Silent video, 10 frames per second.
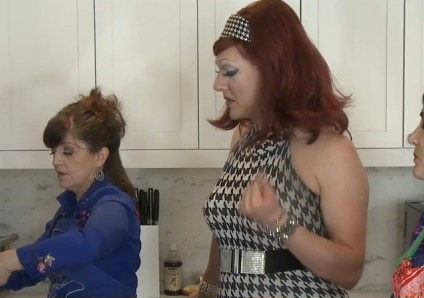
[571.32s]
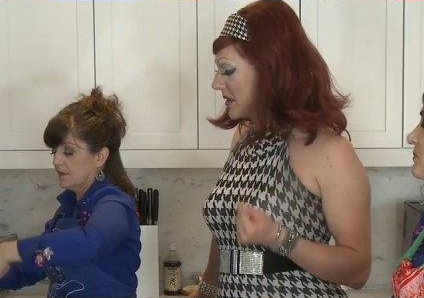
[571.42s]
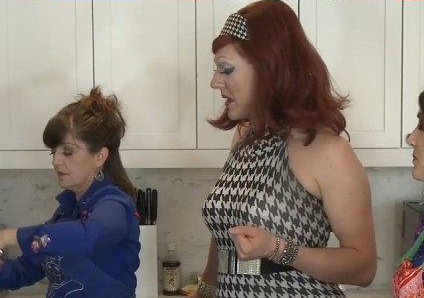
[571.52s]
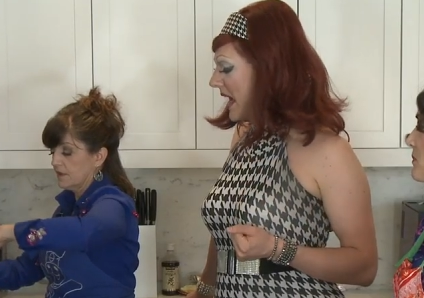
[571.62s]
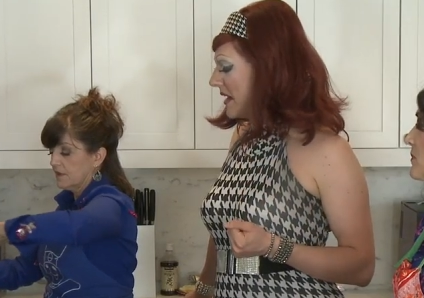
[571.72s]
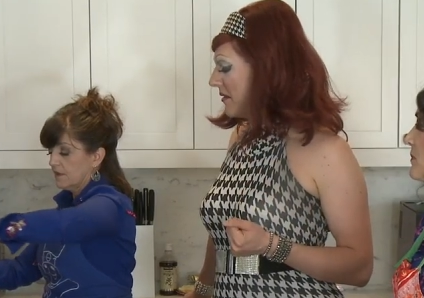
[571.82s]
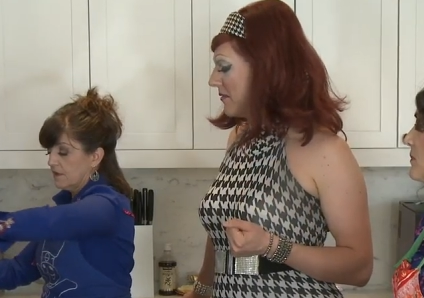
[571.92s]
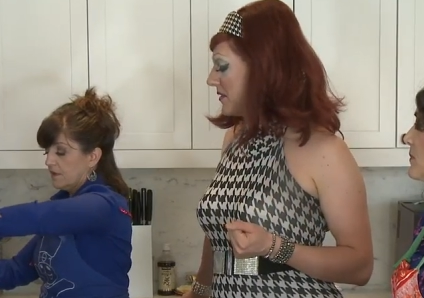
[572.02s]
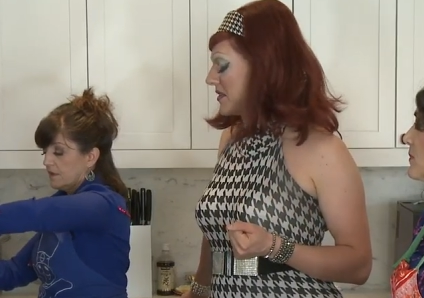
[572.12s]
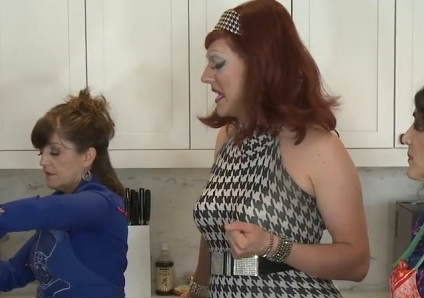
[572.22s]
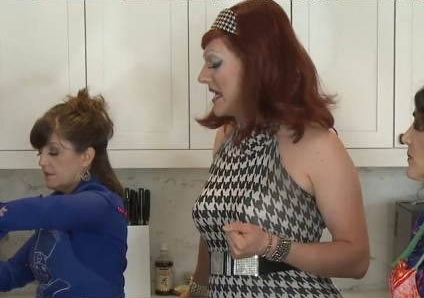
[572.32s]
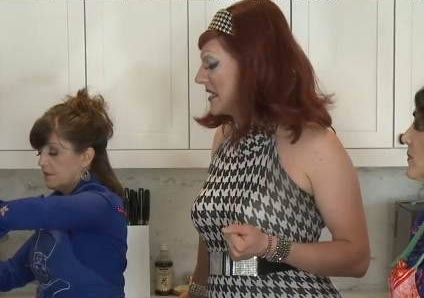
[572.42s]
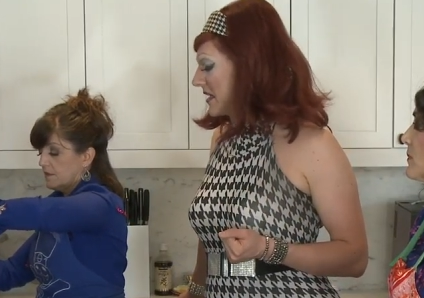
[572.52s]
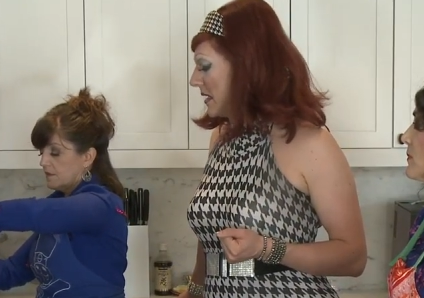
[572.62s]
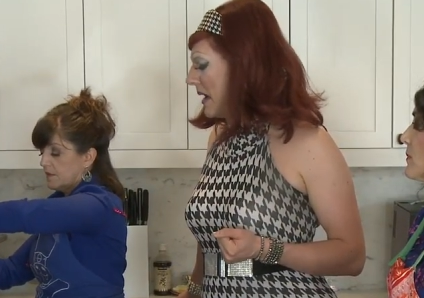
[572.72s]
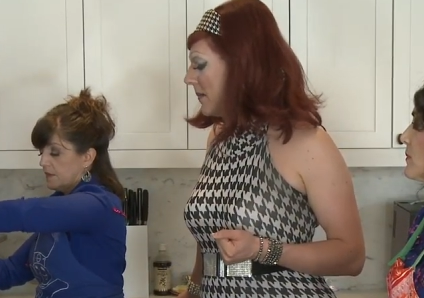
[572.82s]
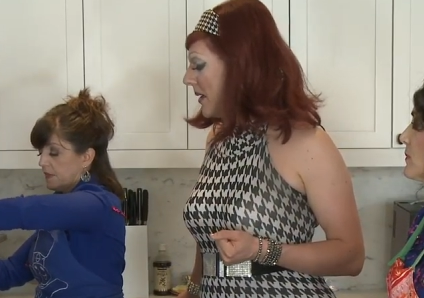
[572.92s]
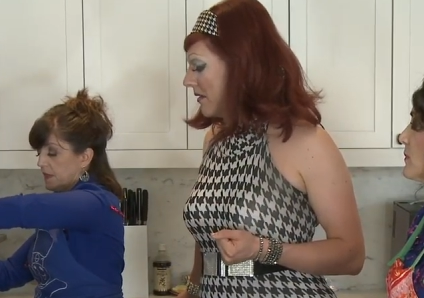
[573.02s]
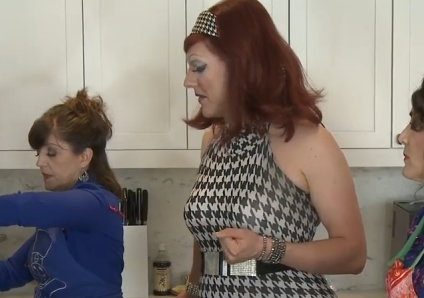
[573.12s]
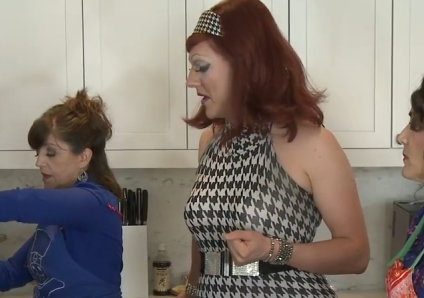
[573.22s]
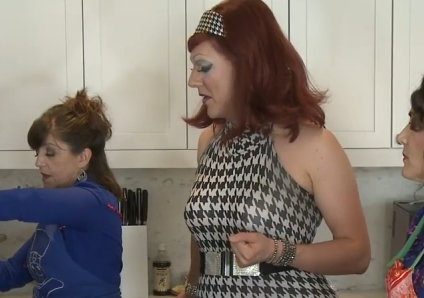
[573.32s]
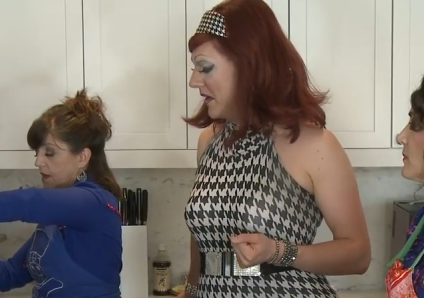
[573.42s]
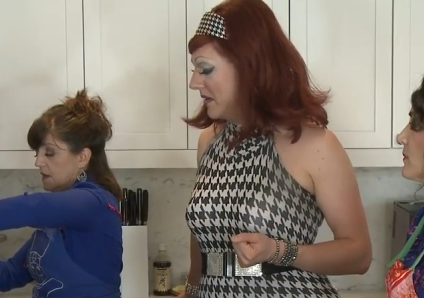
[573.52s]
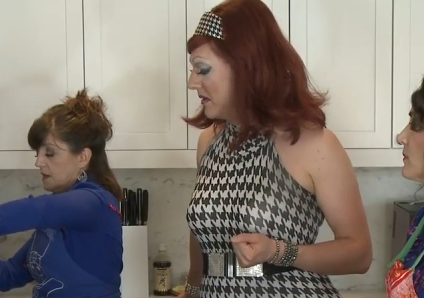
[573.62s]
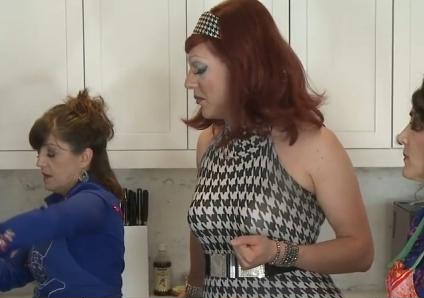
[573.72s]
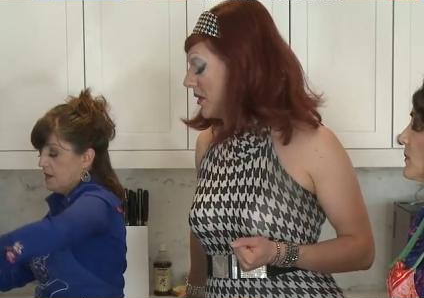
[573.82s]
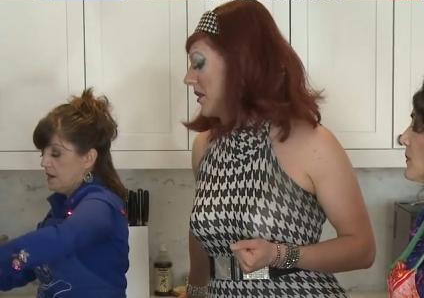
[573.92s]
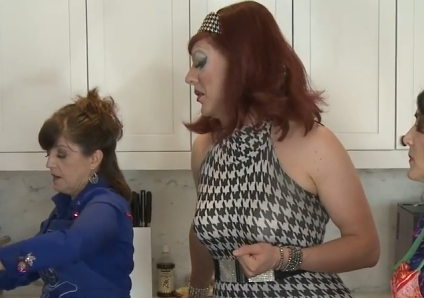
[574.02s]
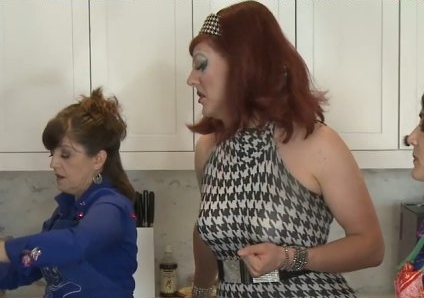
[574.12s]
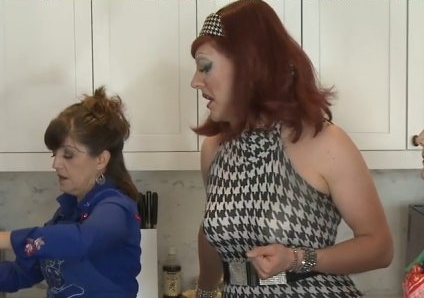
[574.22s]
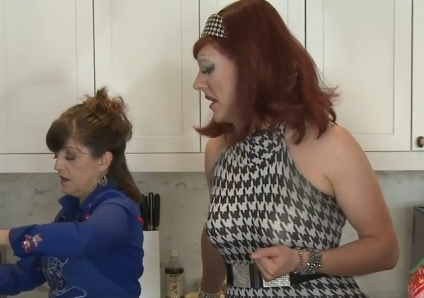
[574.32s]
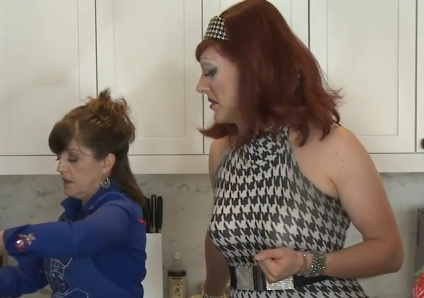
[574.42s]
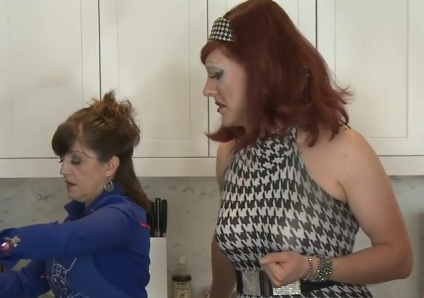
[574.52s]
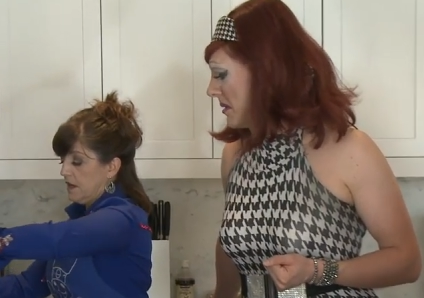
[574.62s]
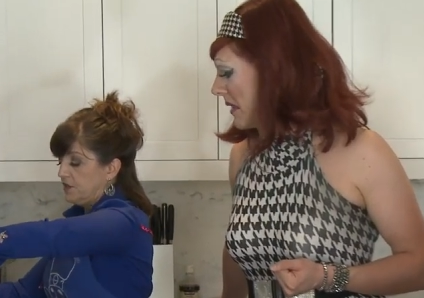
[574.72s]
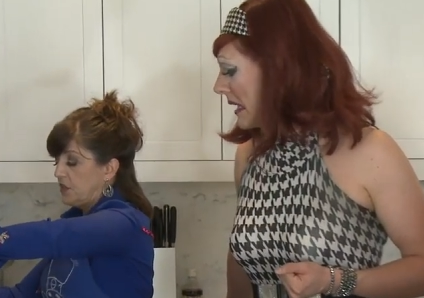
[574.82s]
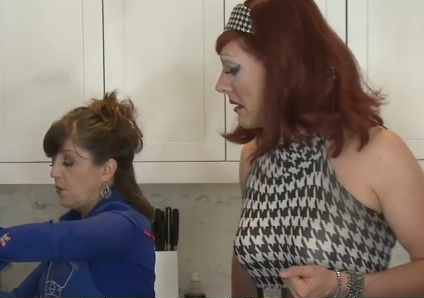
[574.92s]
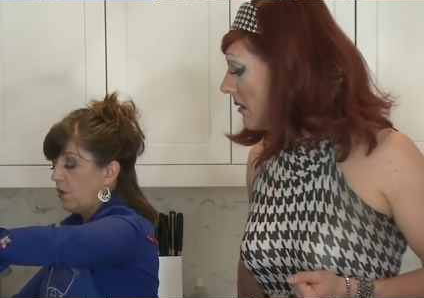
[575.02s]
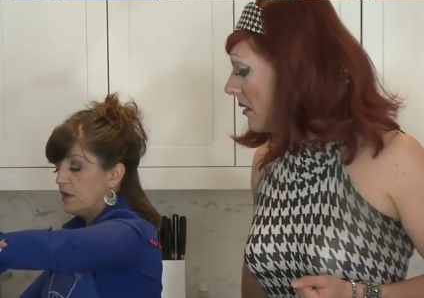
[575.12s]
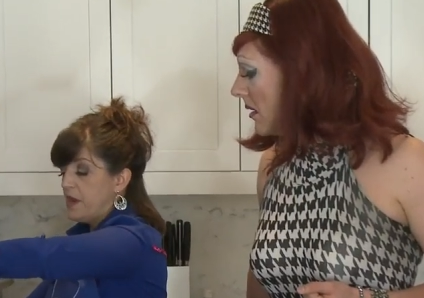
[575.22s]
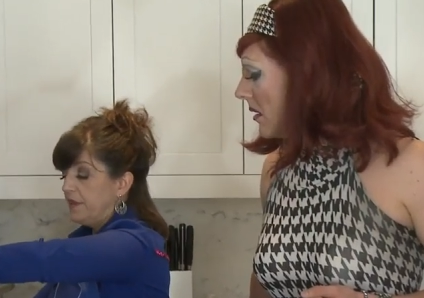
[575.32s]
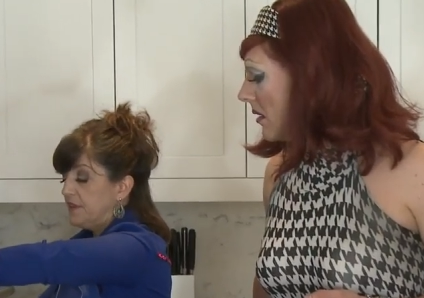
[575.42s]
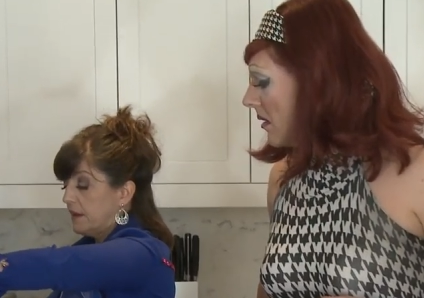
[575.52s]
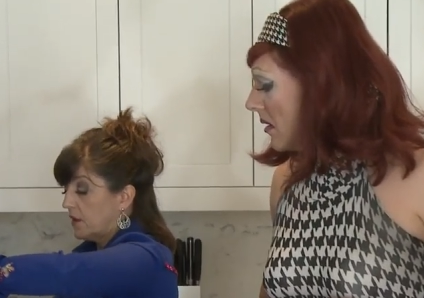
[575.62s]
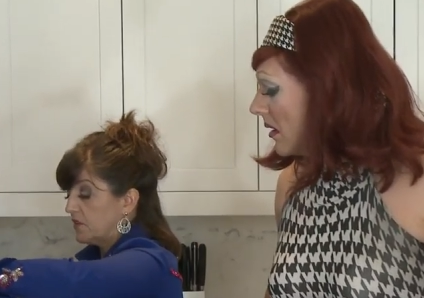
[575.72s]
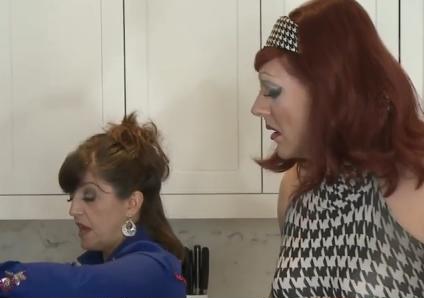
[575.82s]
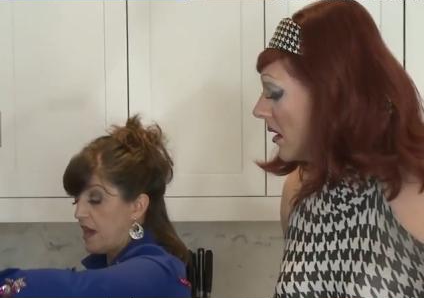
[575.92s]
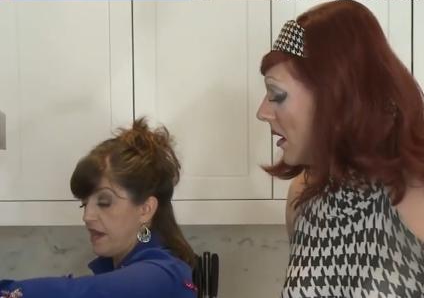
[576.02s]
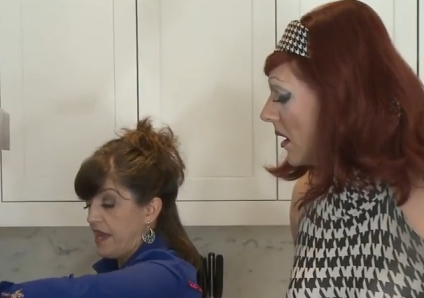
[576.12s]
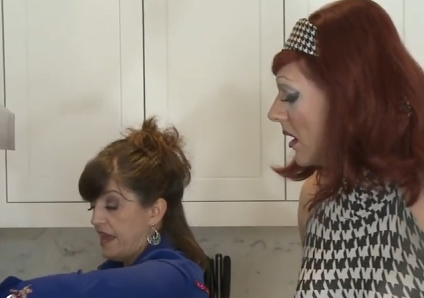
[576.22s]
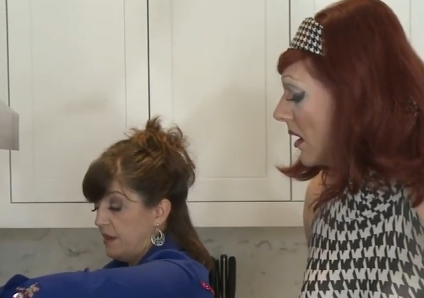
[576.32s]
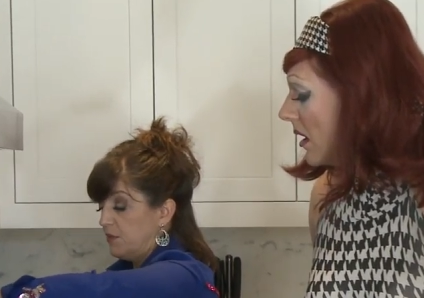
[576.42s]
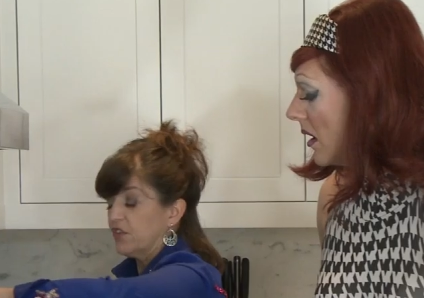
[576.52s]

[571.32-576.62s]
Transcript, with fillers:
Speaker 1: some kind of snake is going to pop out of here and put a curse on us or something. Don't worry about that because I am a